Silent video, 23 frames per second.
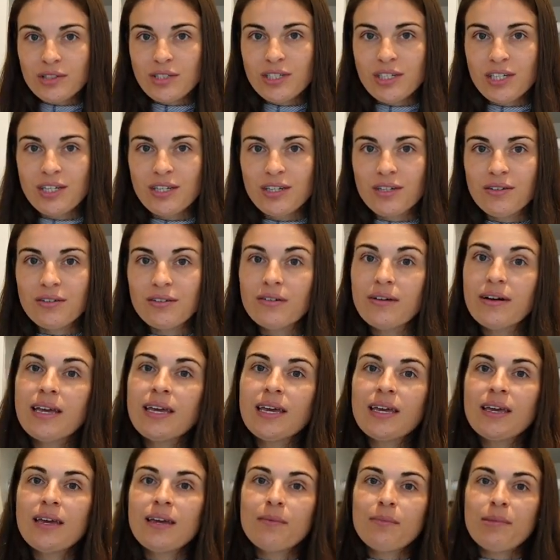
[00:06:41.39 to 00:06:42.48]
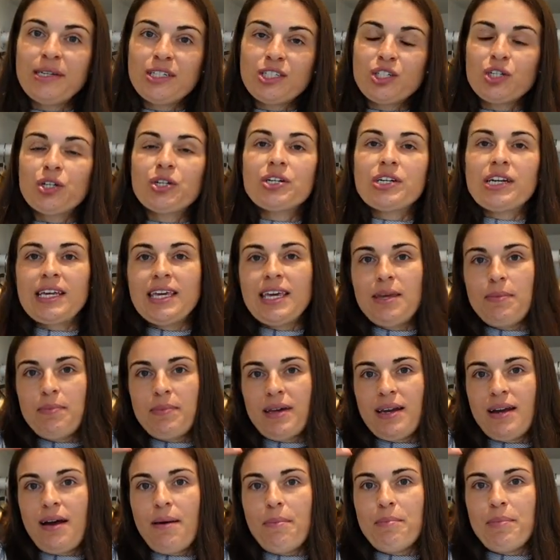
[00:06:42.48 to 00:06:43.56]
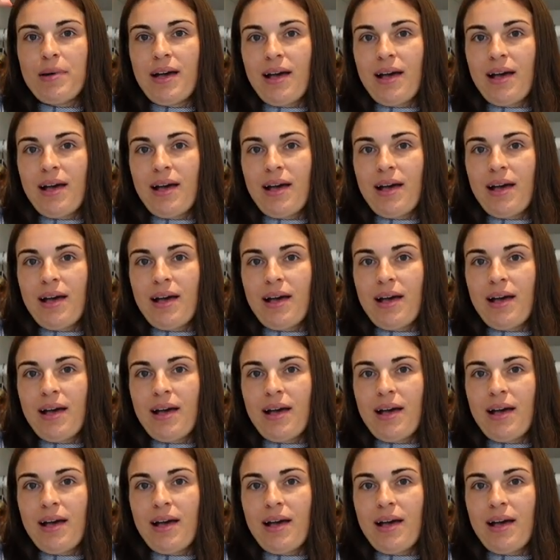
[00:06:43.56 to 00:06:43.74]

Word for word: to you, be sure to keep it up